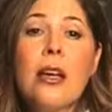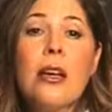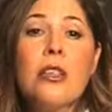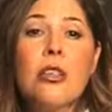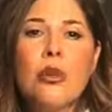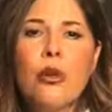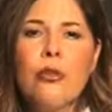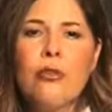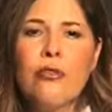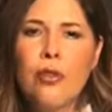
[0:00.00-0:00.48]

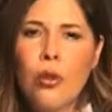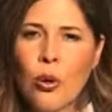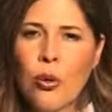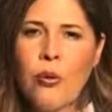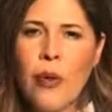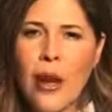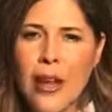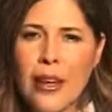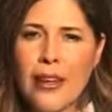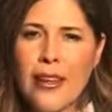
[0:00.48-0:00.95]
So if
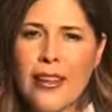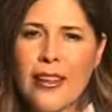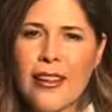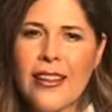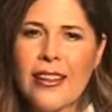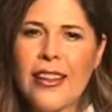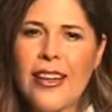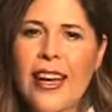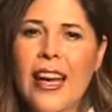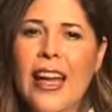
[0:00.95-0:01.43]
you're ready,
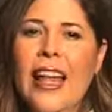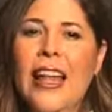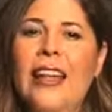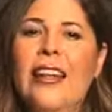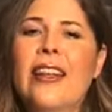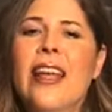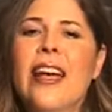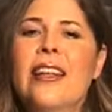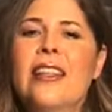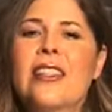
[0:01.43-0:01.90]

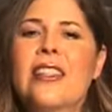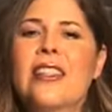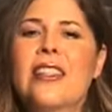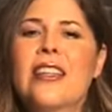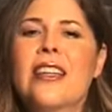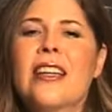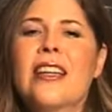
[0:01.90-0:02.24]
let's